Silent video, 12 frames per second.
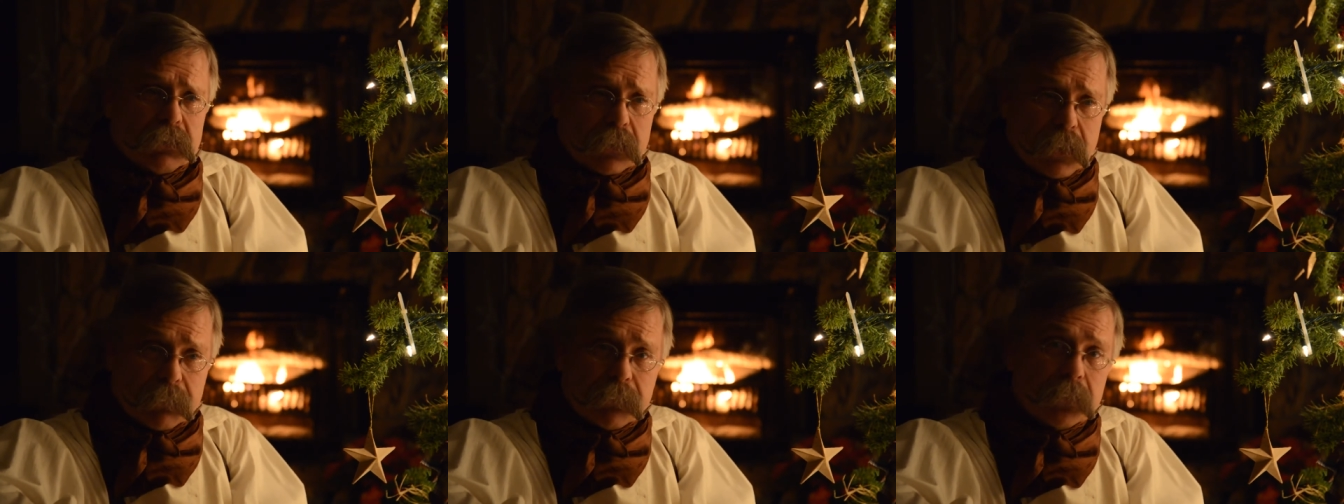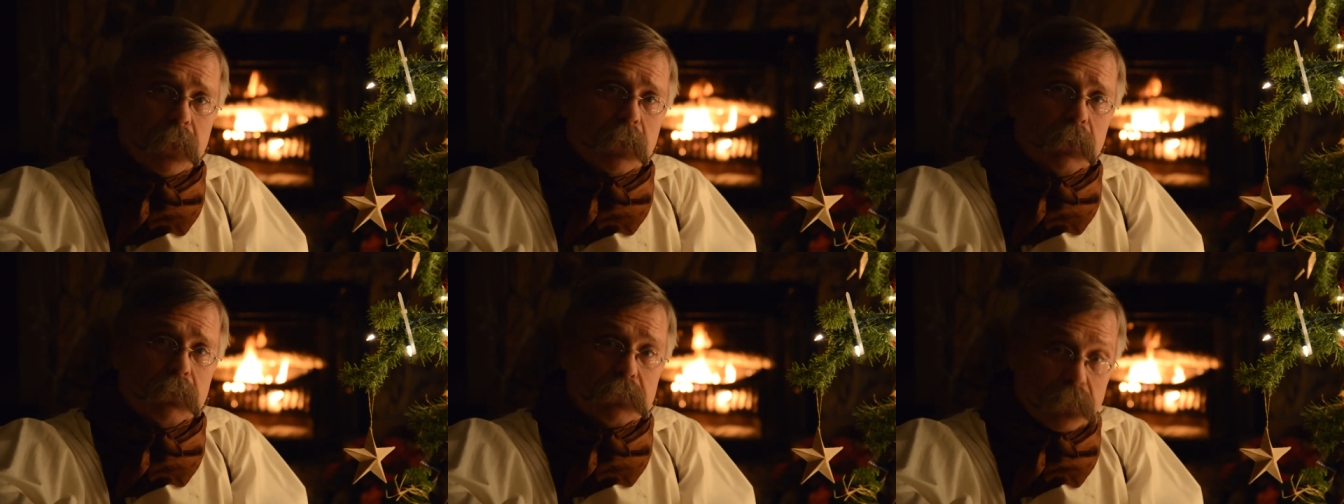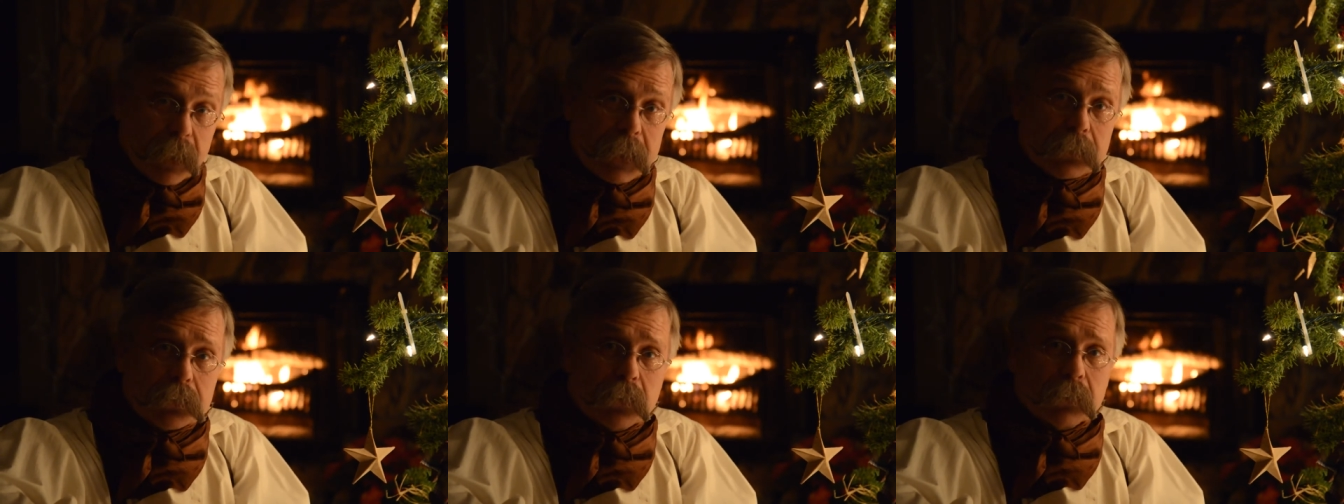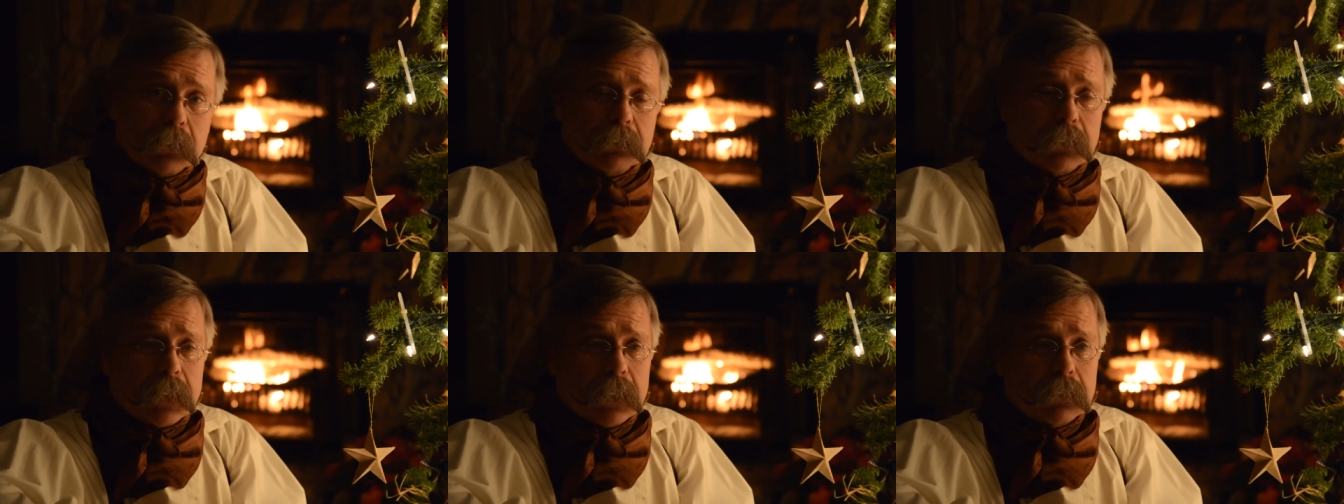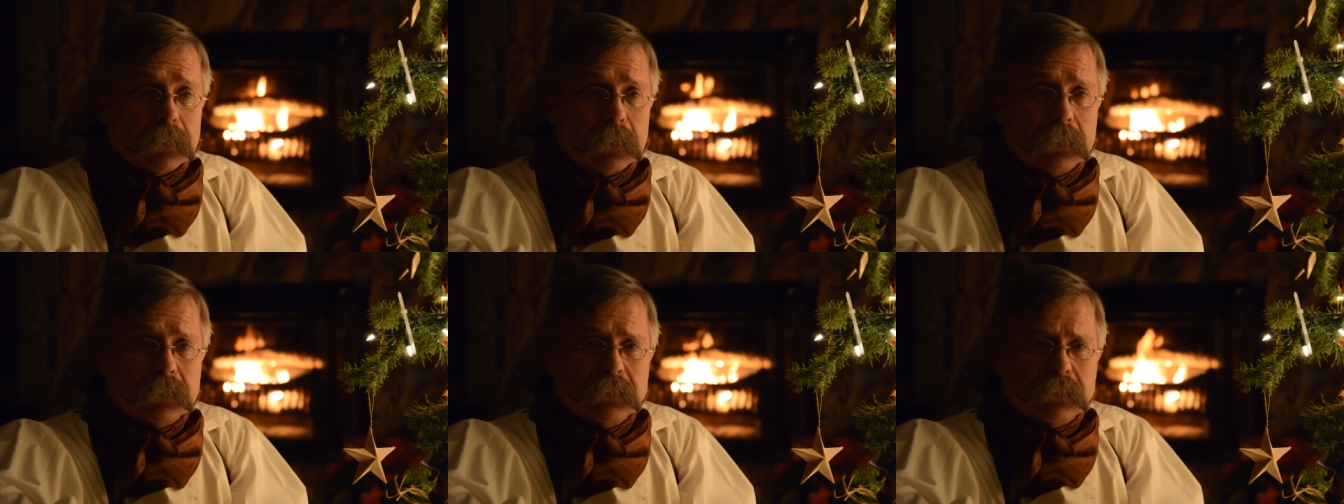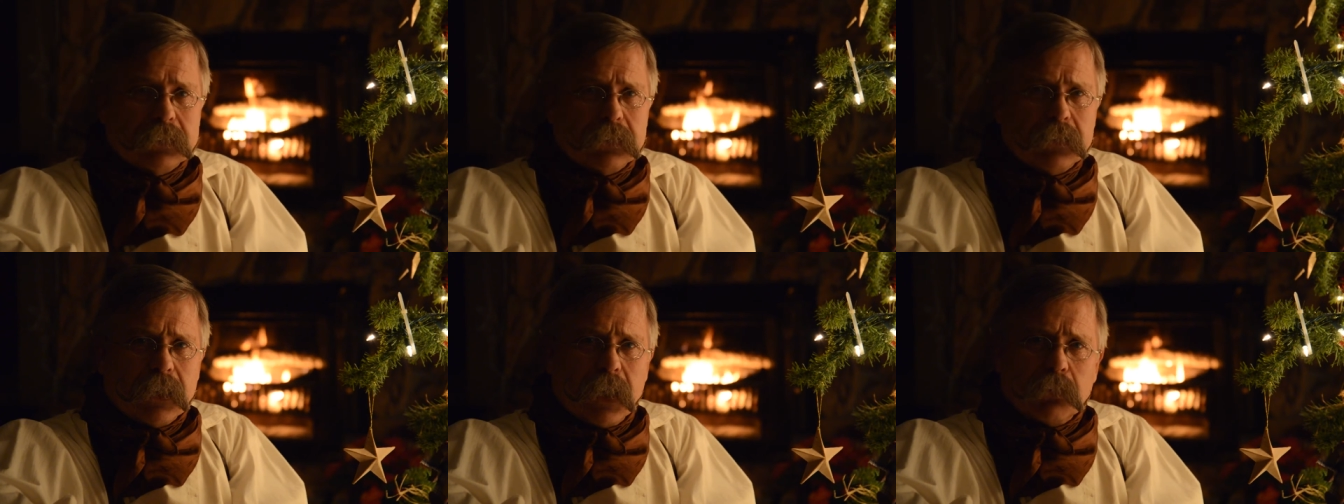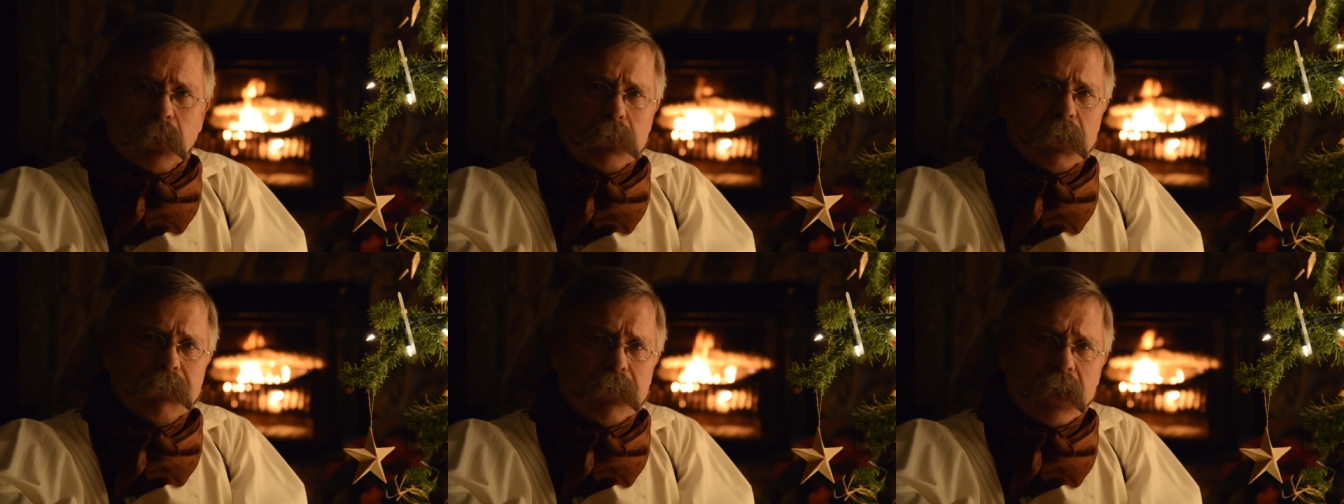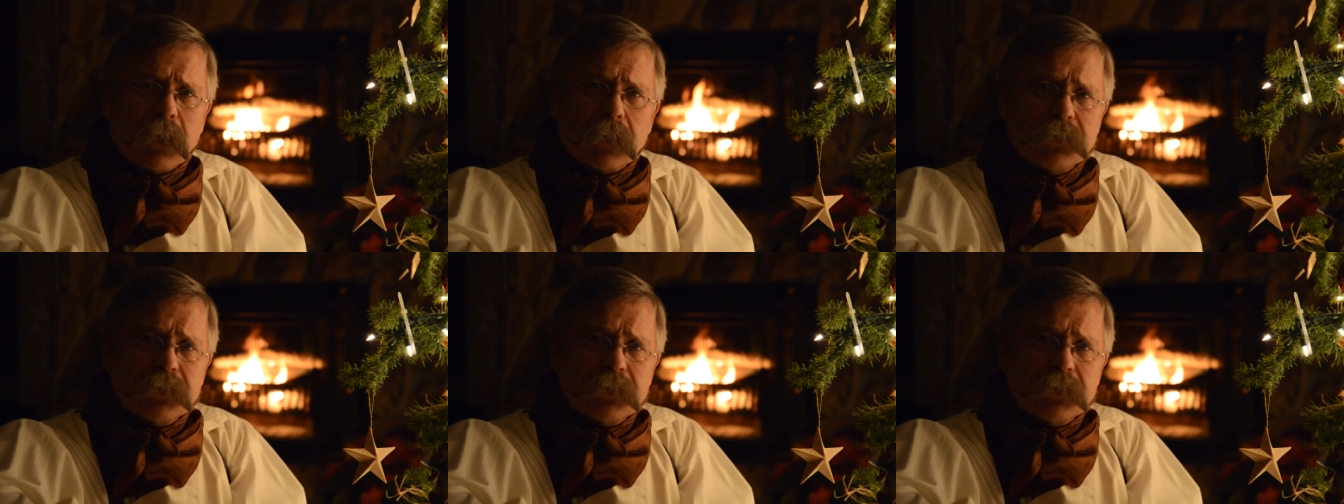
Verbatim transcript: covered our tracks on the ground. And when we finally